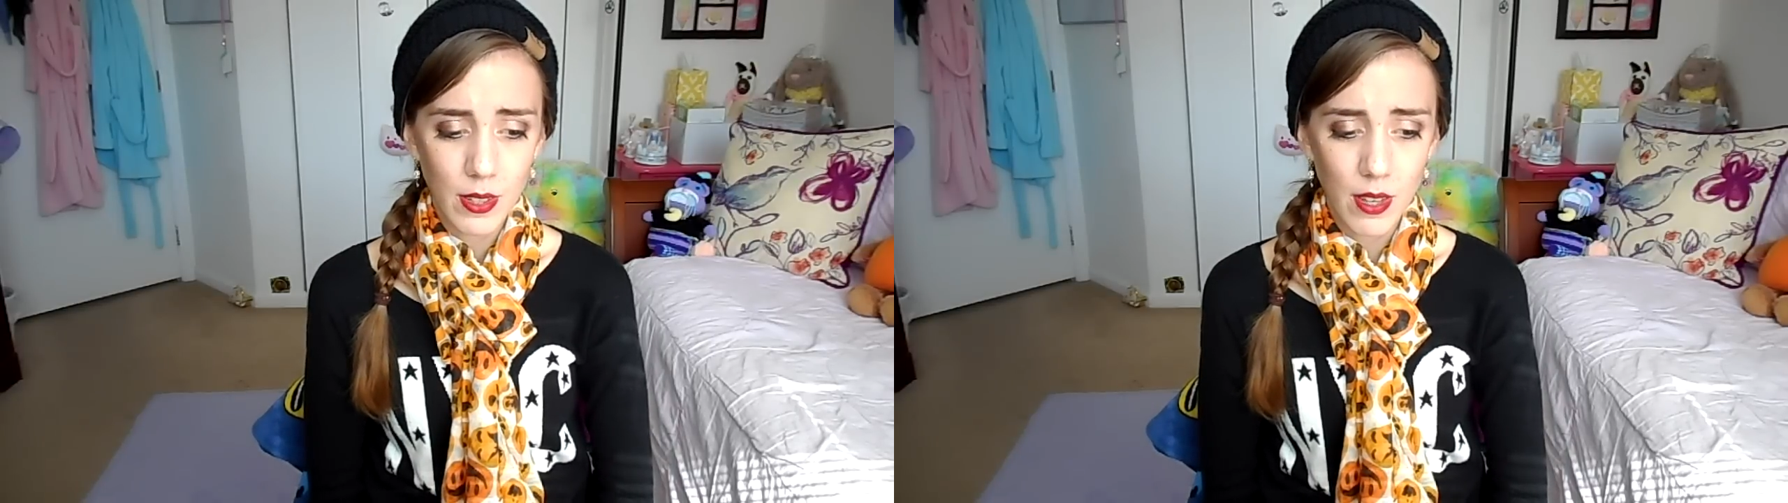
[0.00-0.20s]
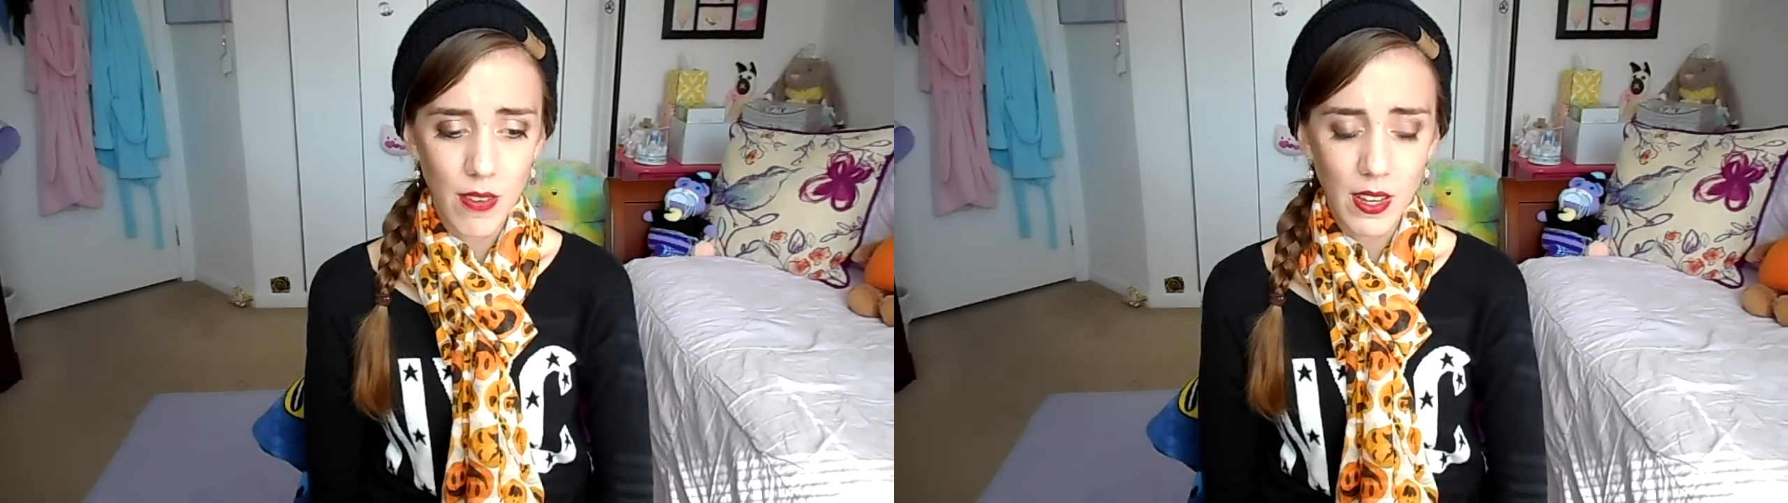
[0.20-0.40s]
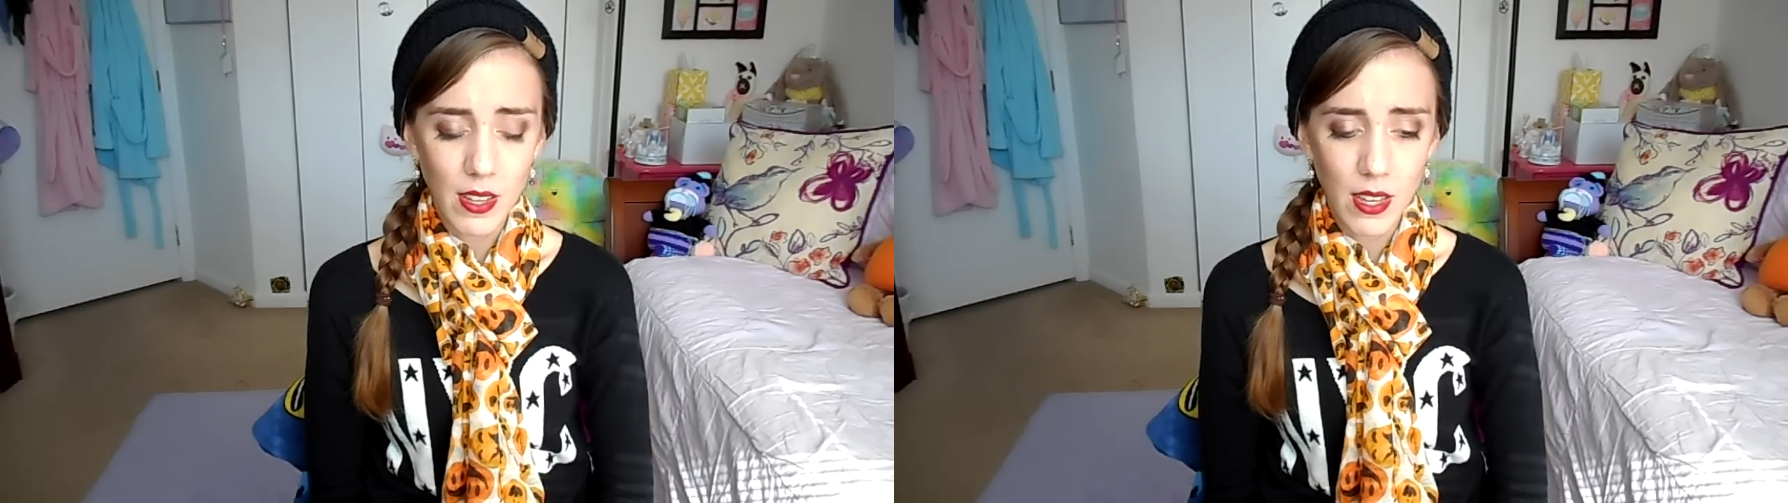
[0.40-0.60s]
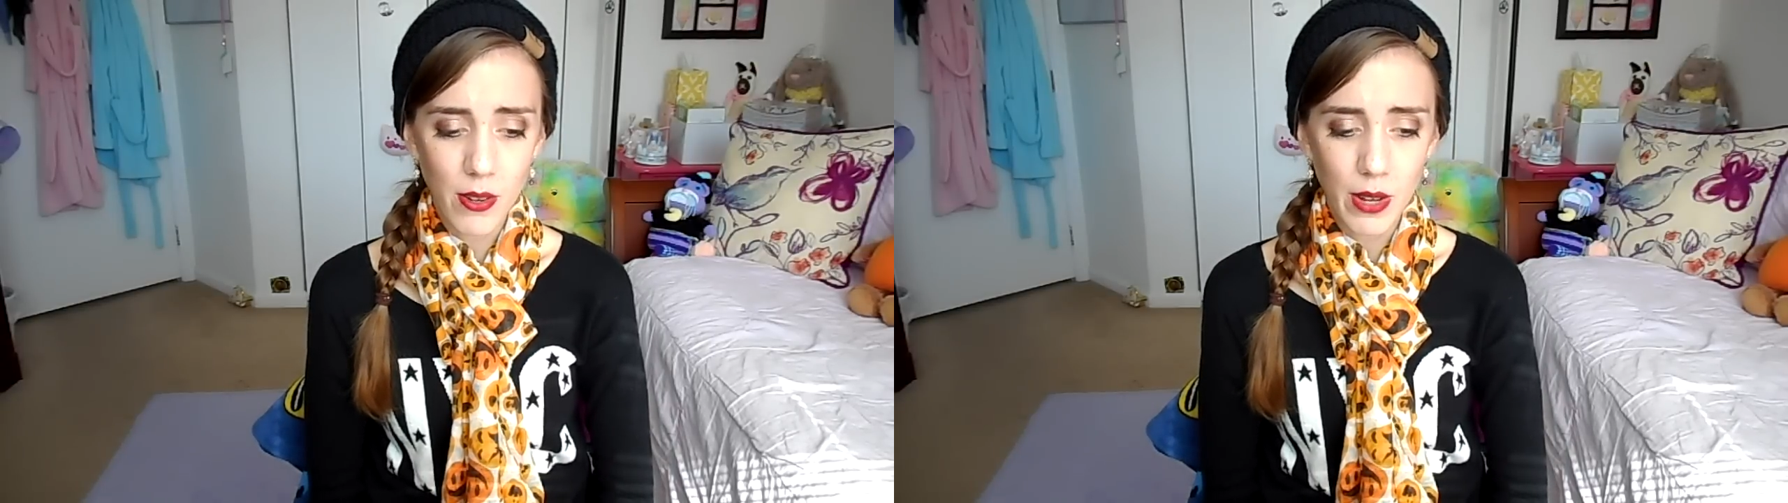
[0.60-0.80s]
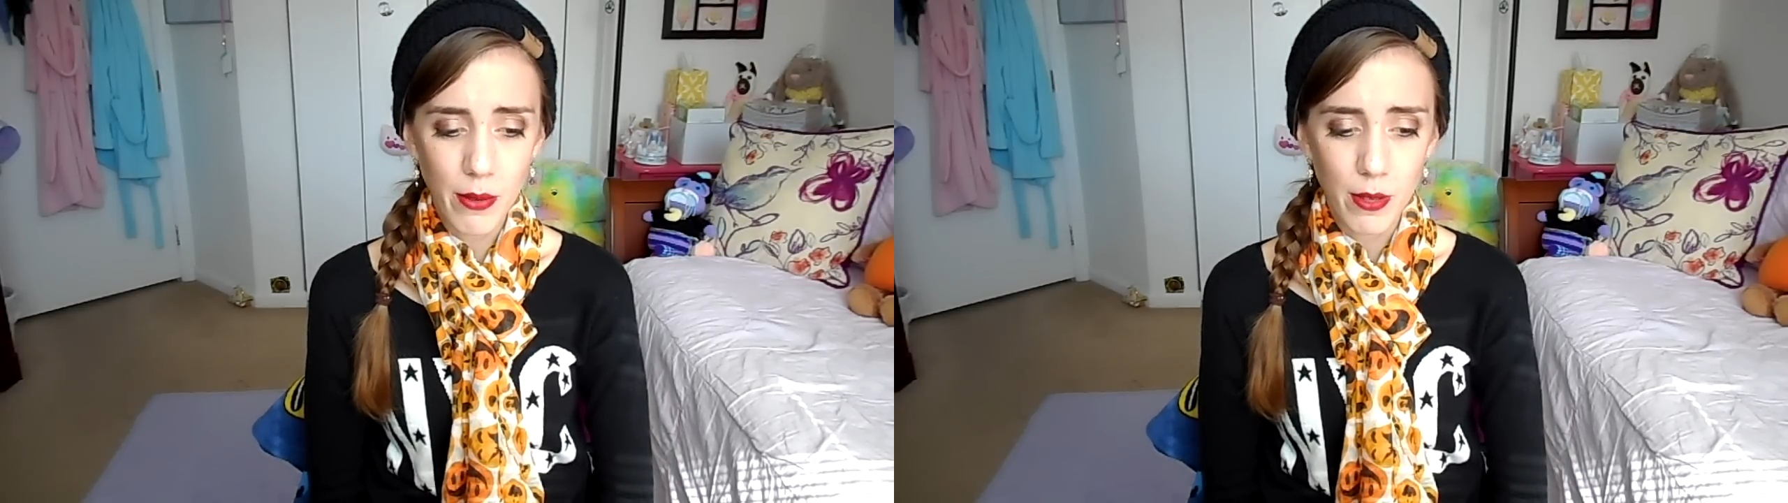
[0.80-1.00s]
If I could
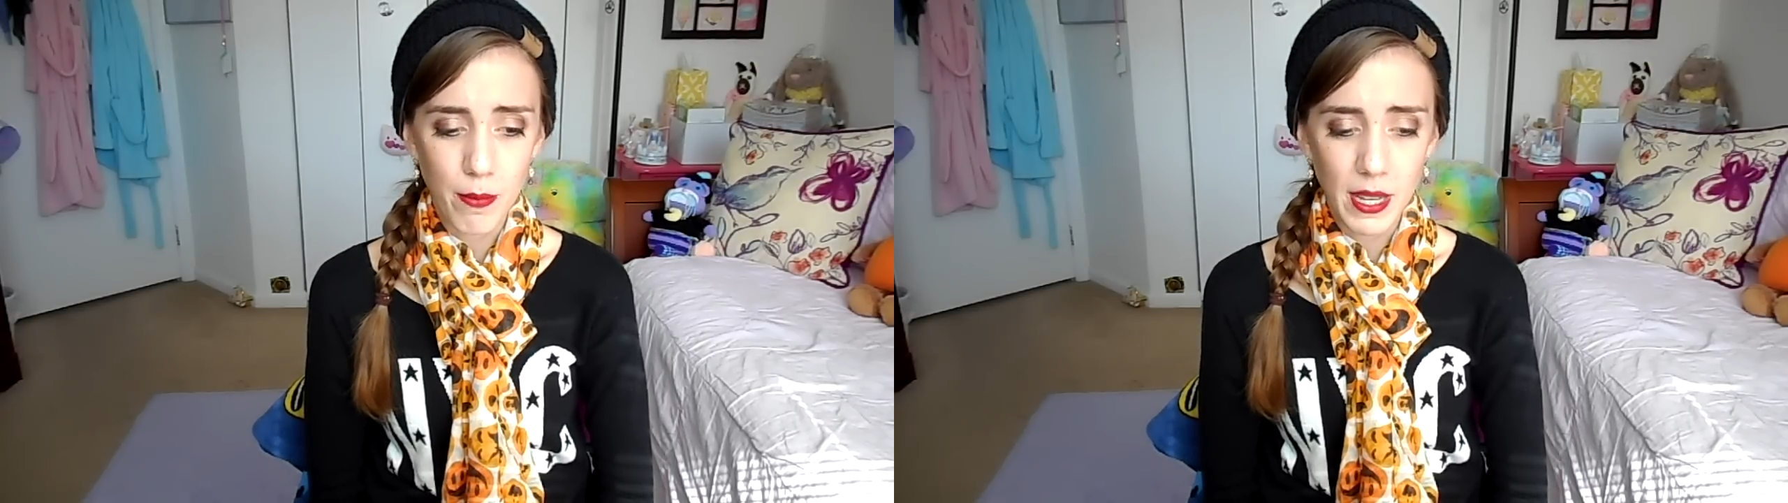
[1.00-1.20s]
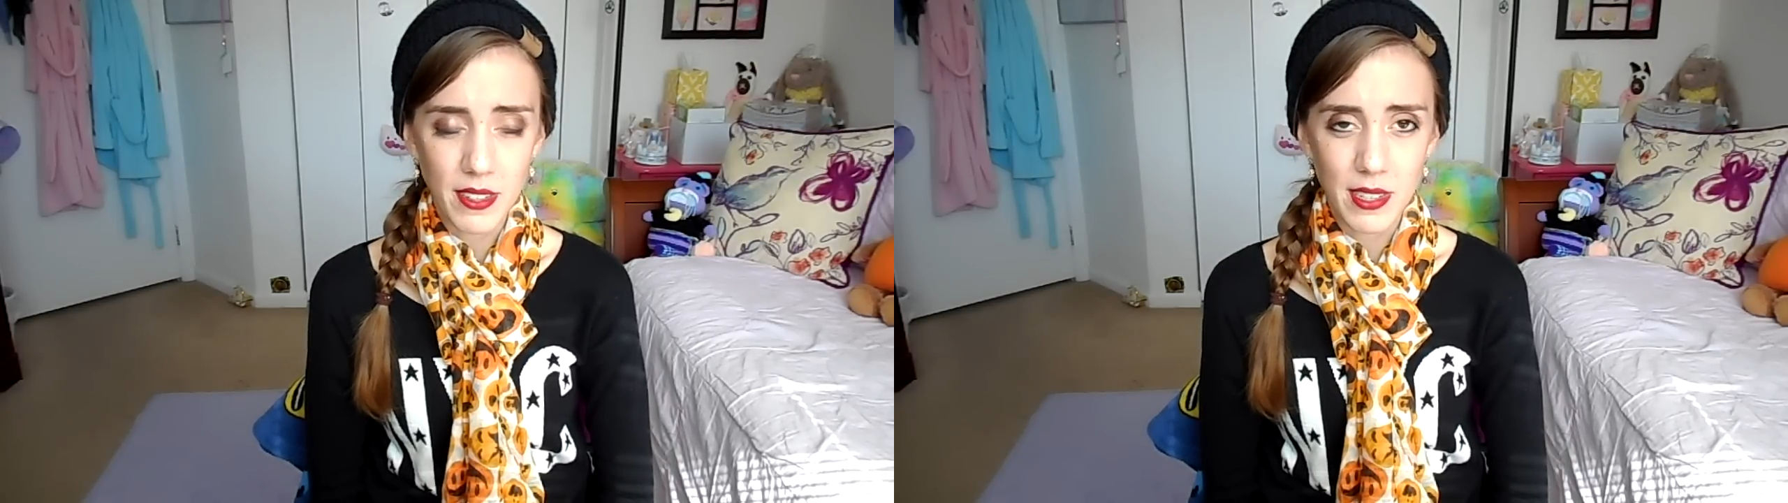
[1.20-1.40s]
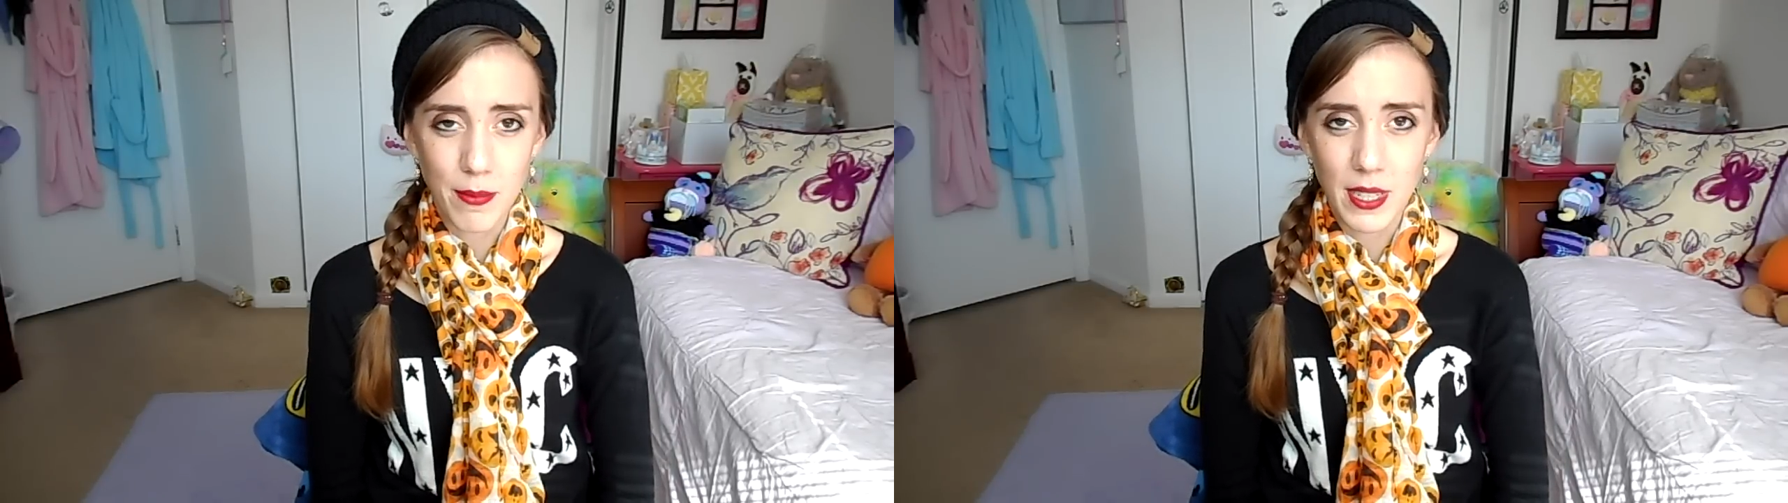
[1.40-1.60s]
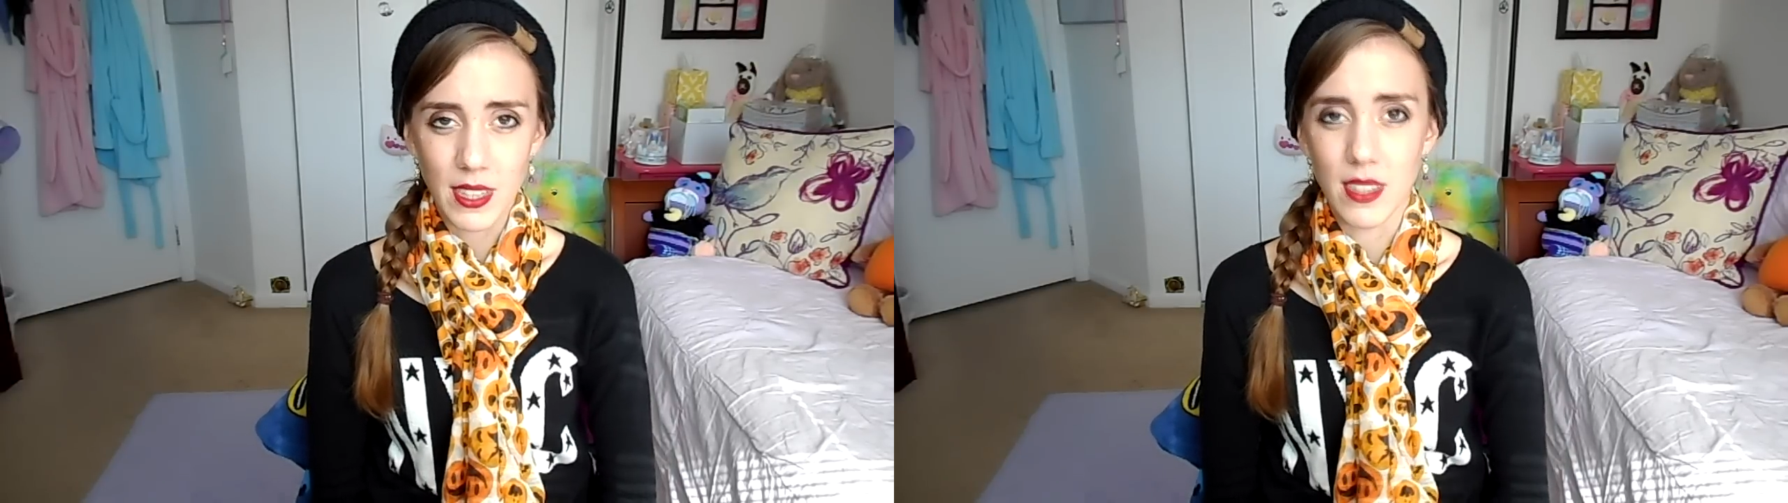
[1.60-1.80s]
get away with being something